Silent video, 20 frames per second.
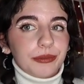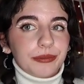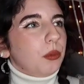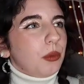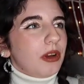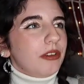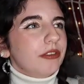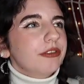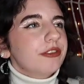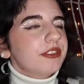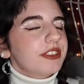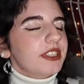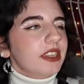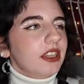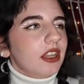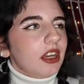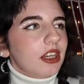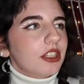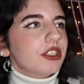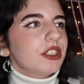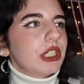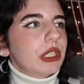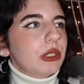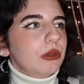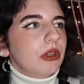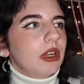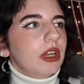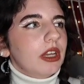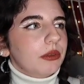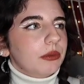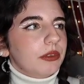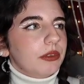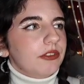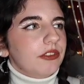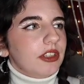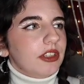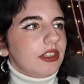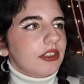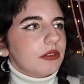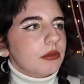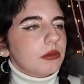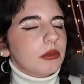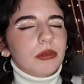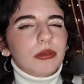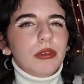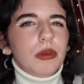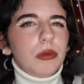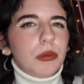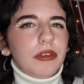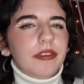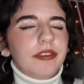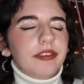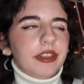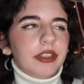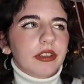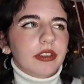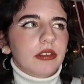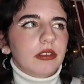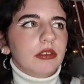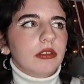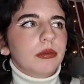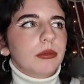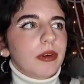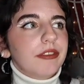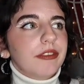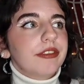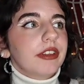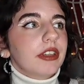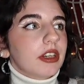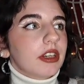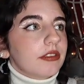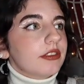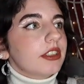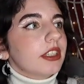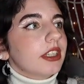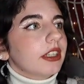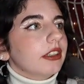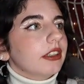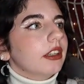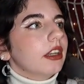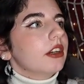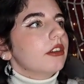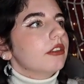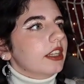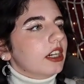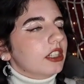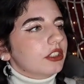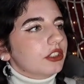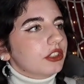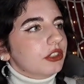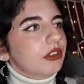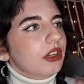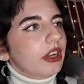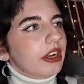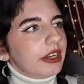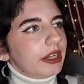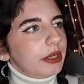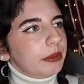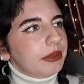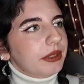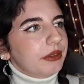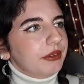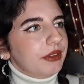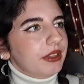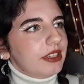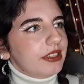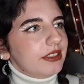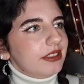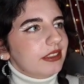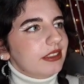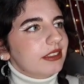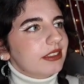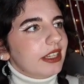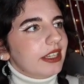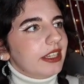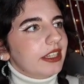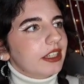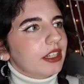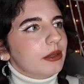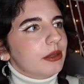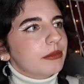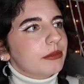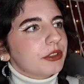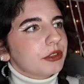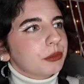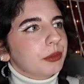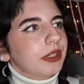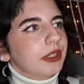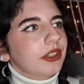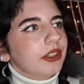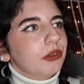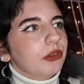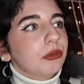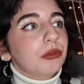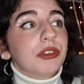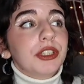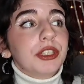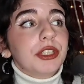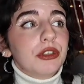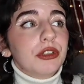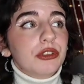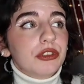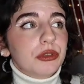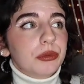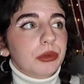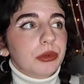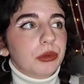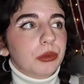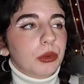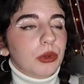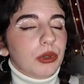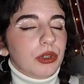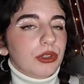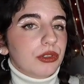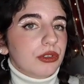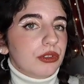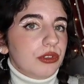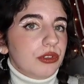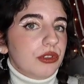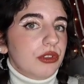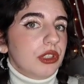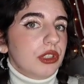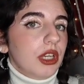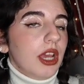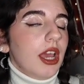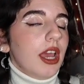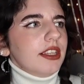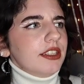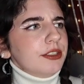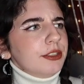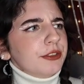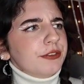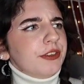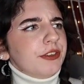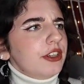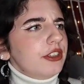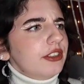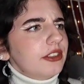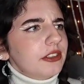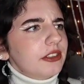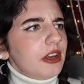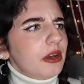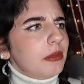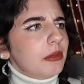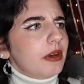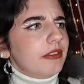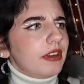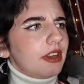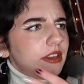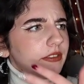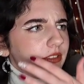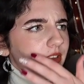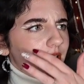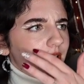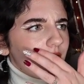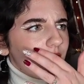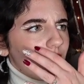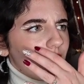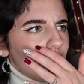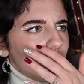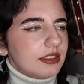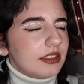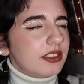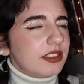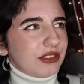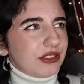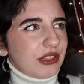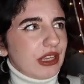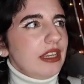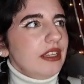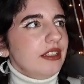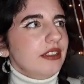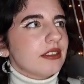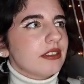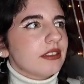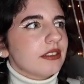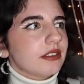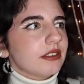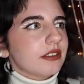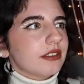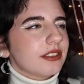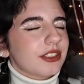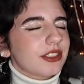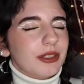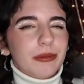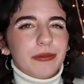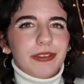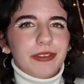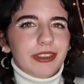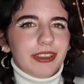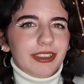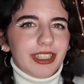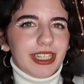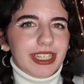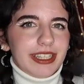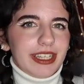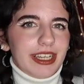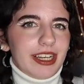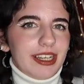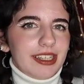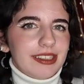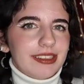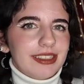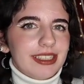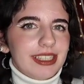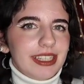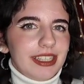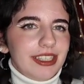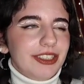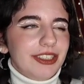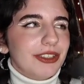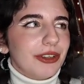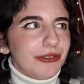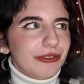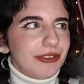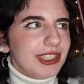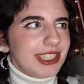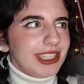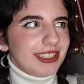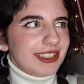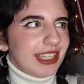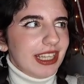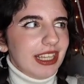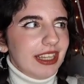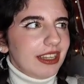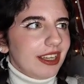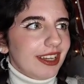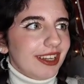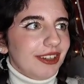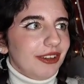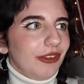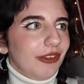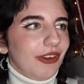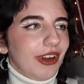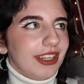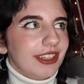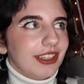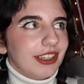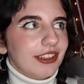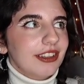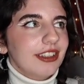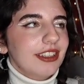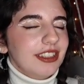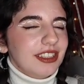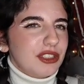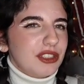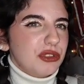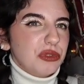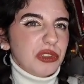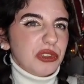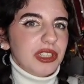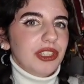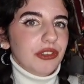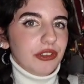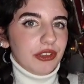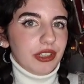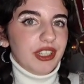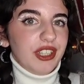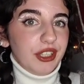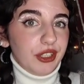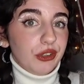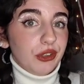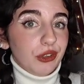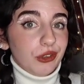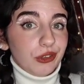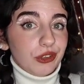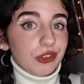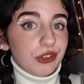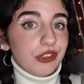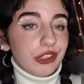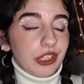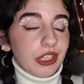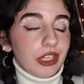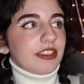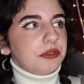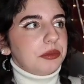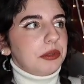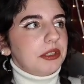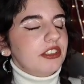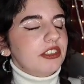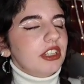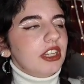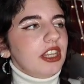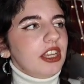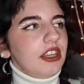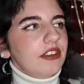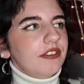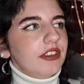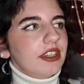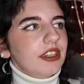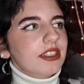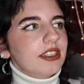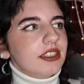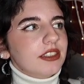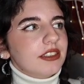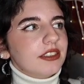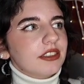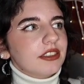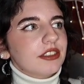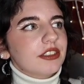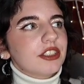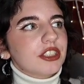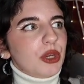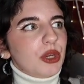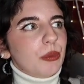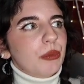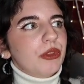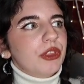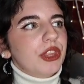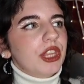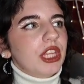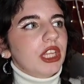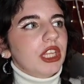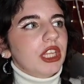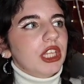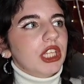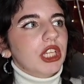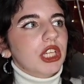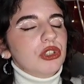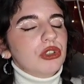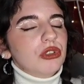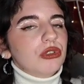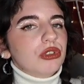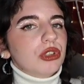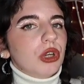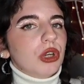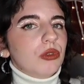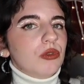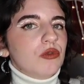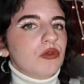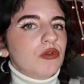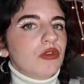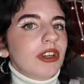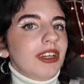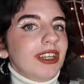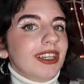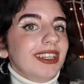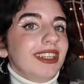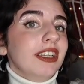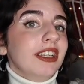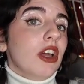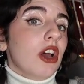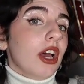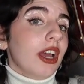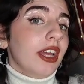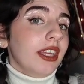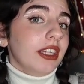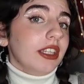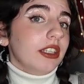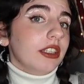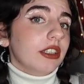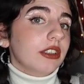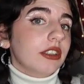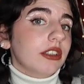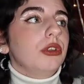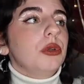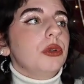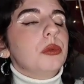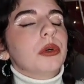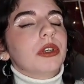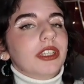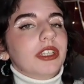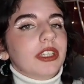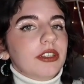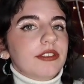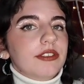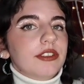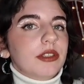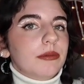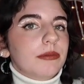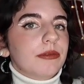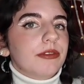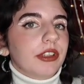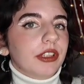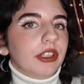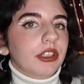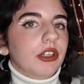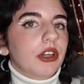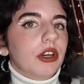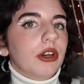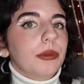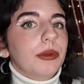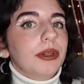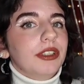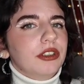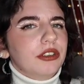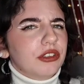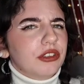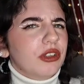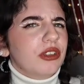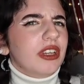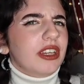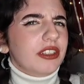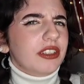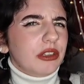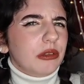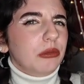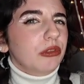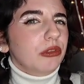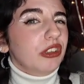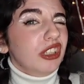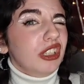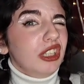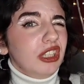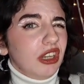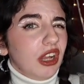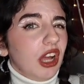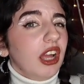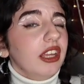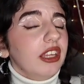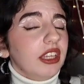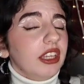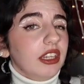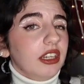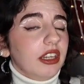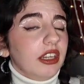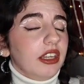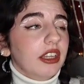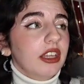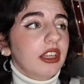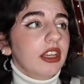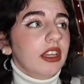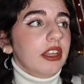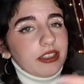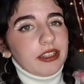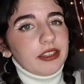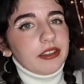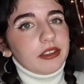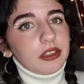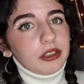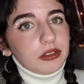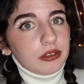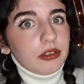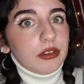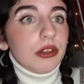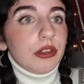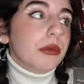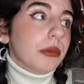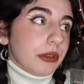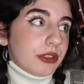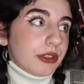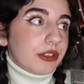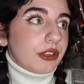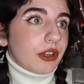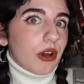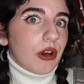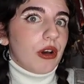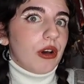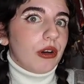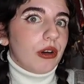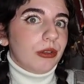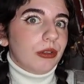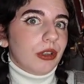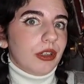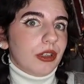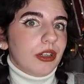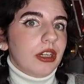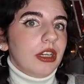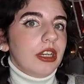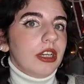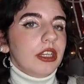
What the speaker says: The one thing that I do like with this, well, not one thing. One thing I've seen that I do like about this is that it comes with reusable wands. It's the first time I've ever seen something like that, actually. You don't really see that a lot, and I think that's really, really good. Especially if there's something you don't really like. You want to give something a go and you don't end up really liking it, like the mascara.